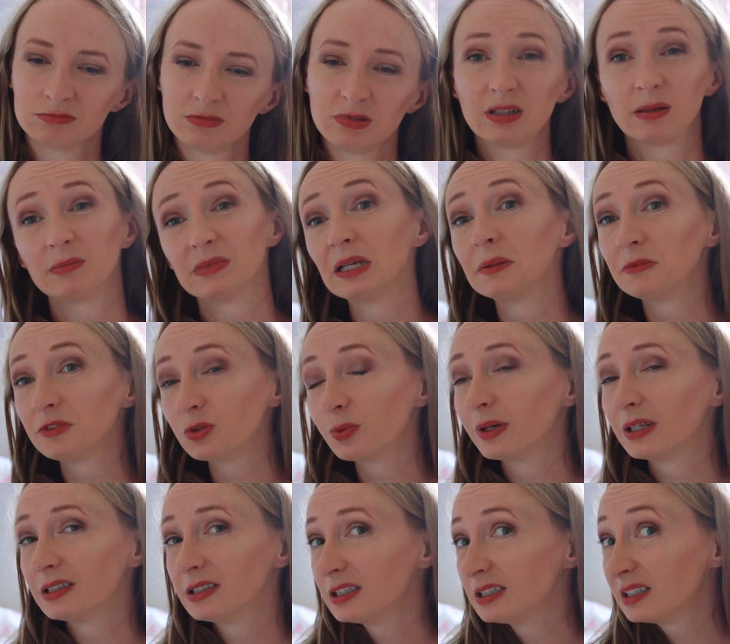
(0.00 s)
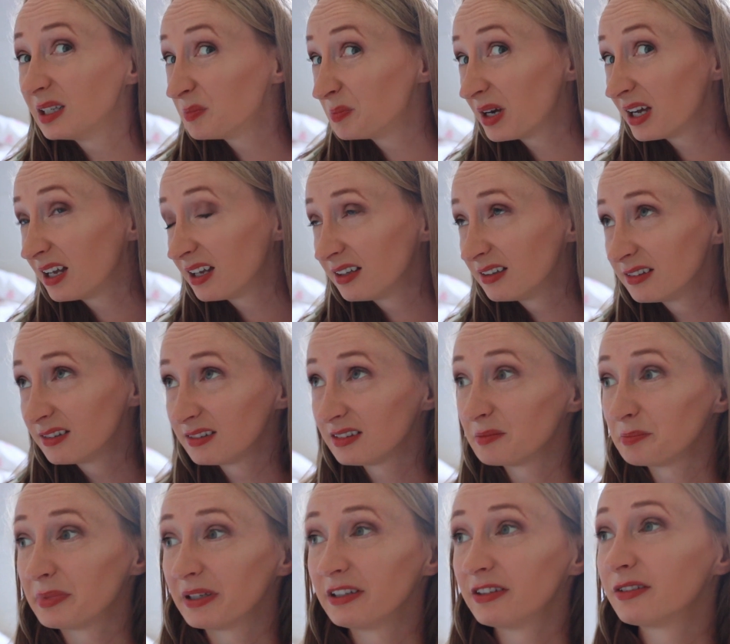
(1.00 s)
sometimes 20,
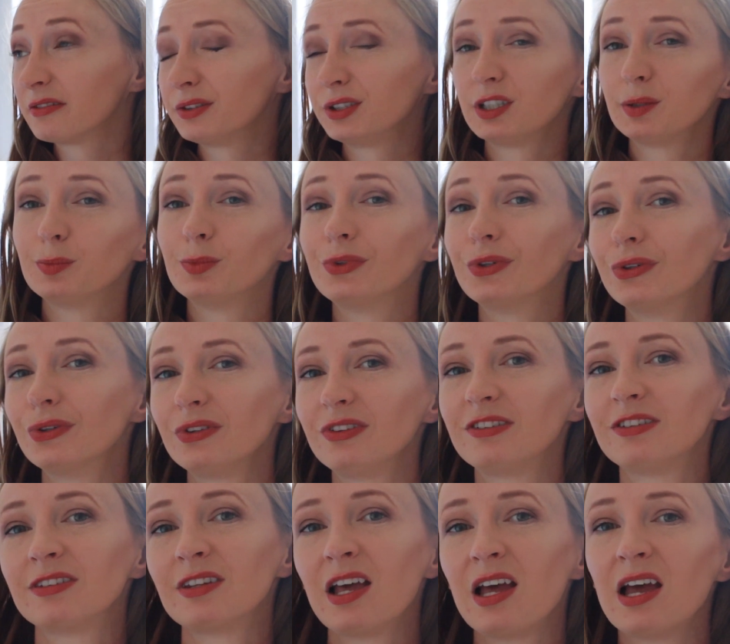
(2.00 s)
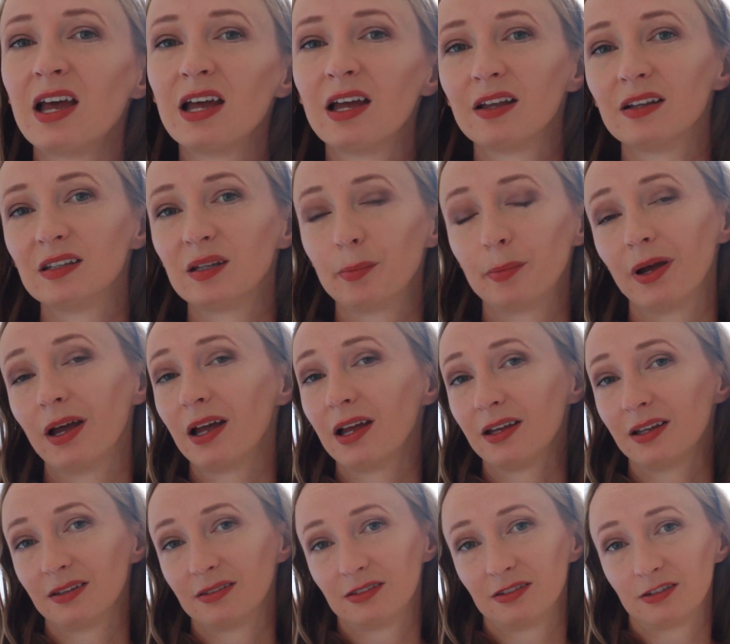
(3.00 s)
depends on their moods,
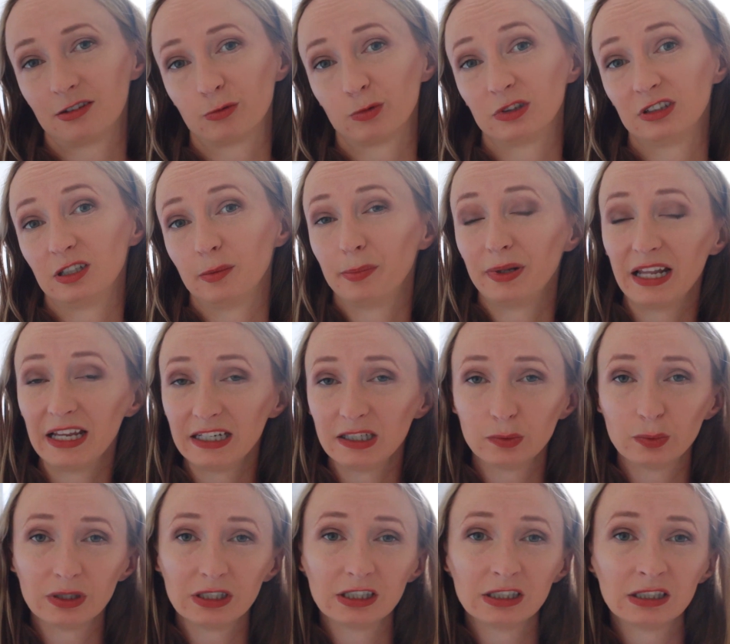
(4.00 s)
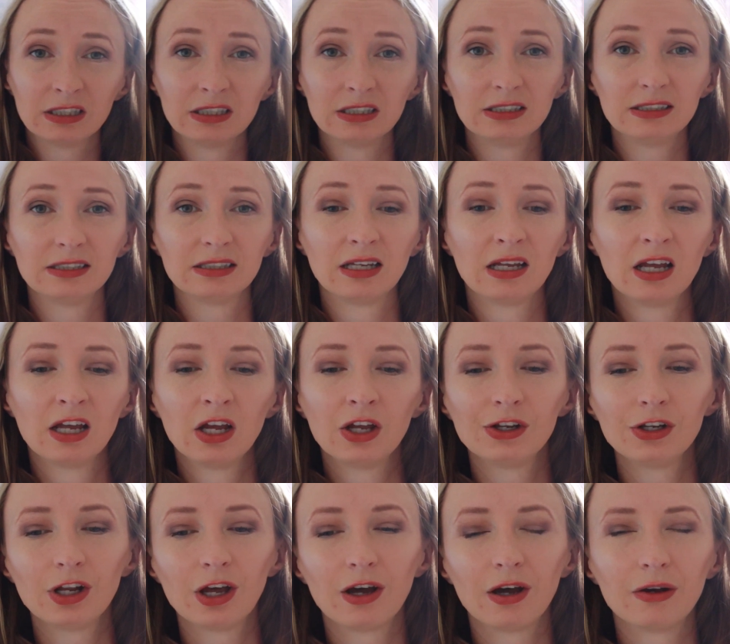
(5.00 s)
depends what they're playing with.
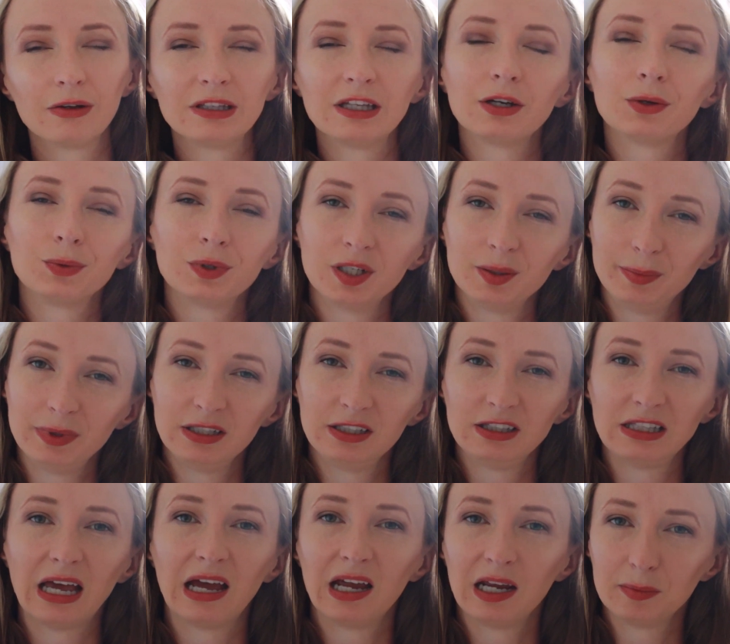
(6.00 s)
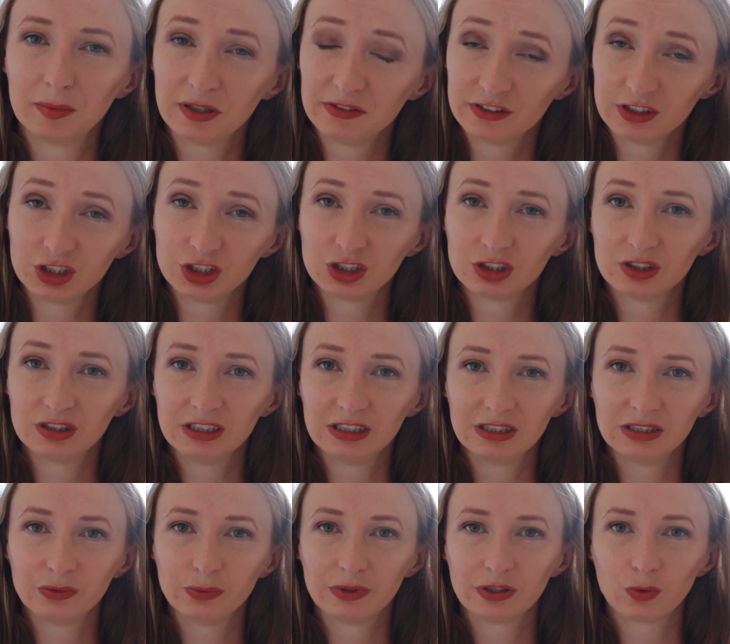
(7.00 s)
You know, there will be time
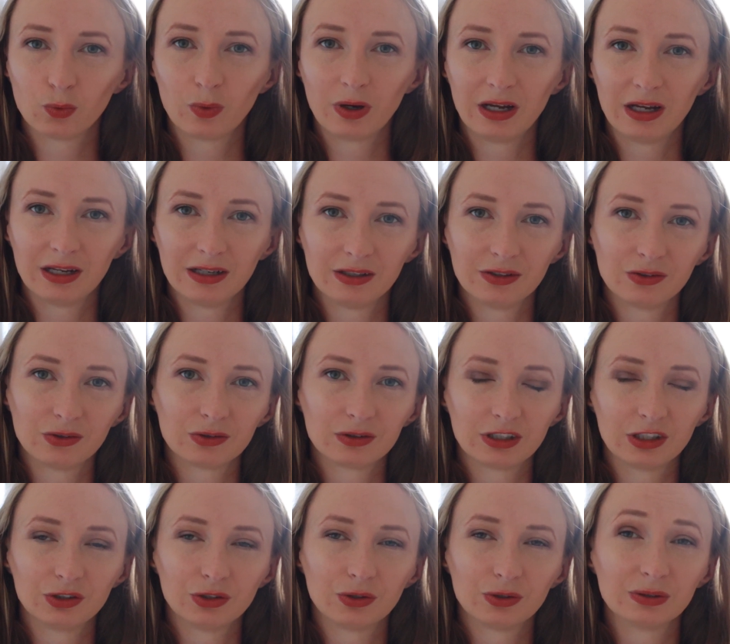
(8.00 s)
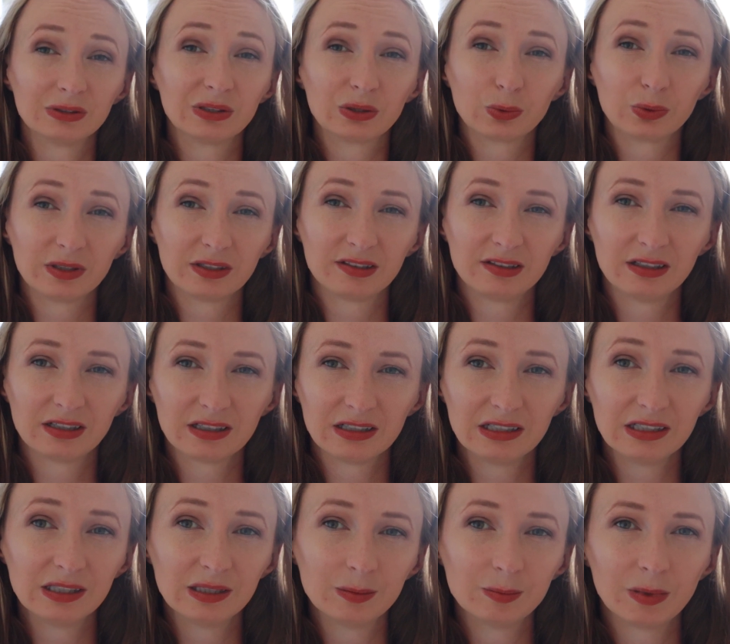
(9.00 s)
eventually where one or another will
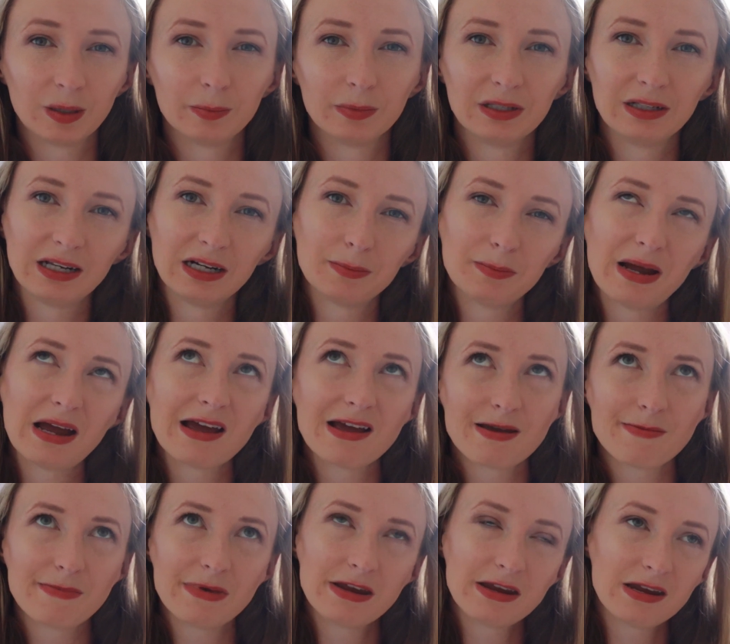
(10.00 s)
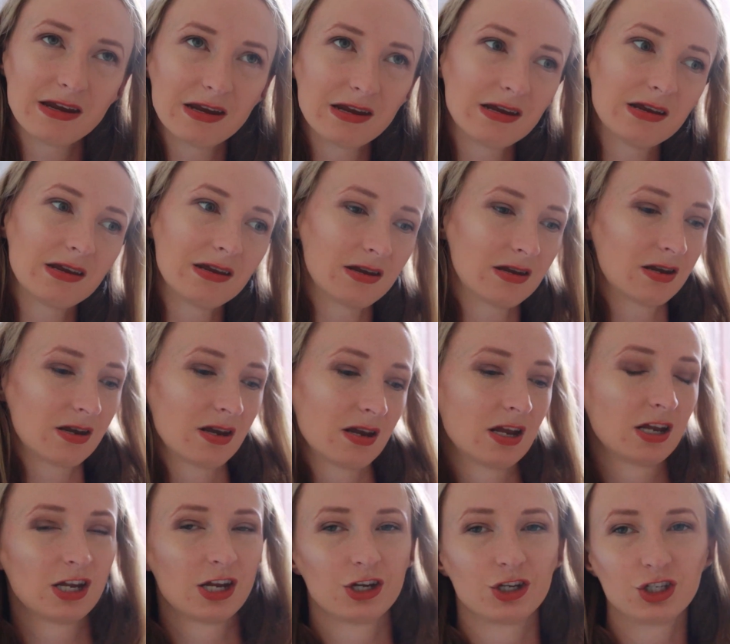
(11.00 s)
scream and be like, "Mommy,
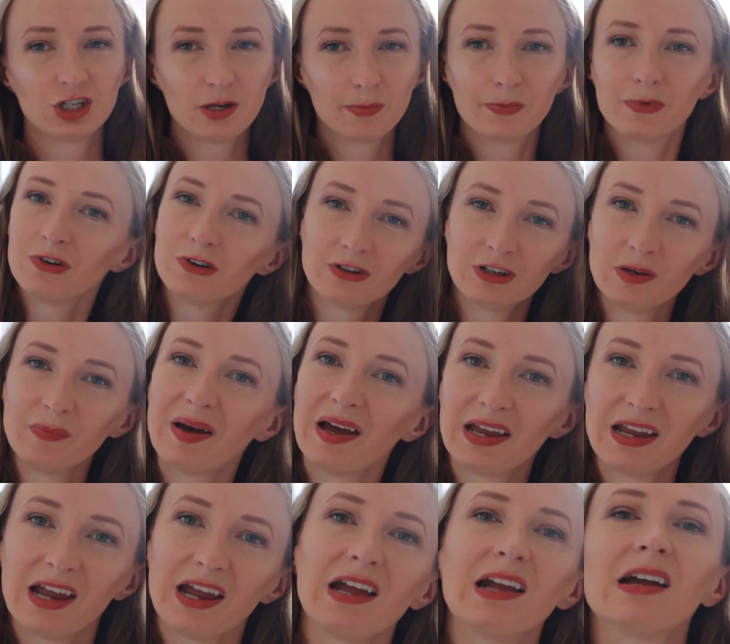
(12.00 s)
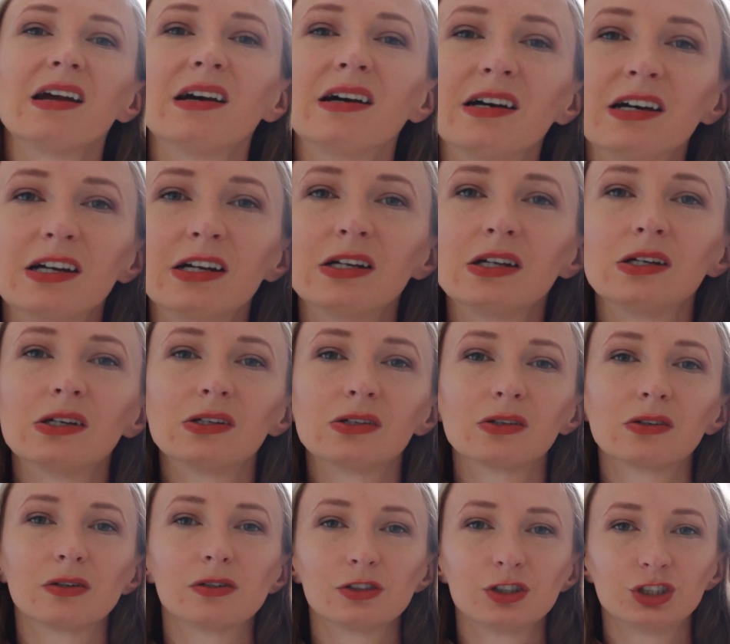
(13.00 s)
she pulled my
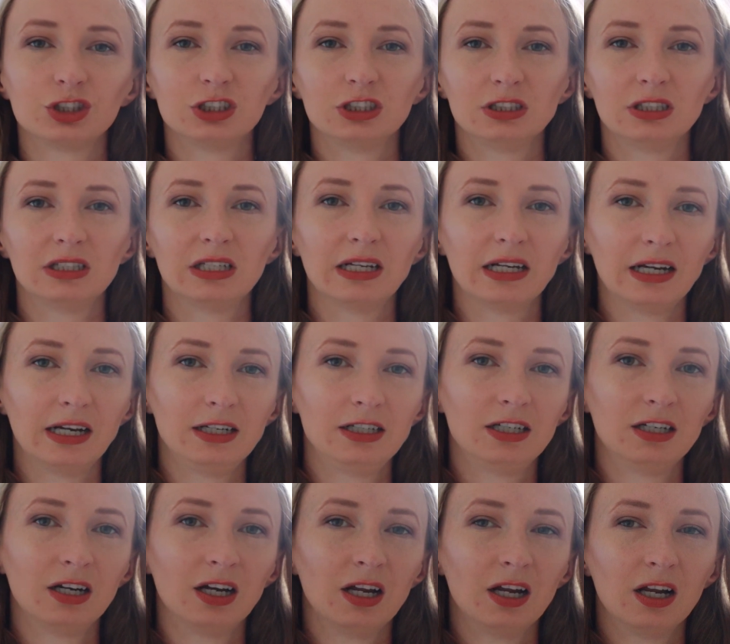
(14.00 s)
hair," or "she like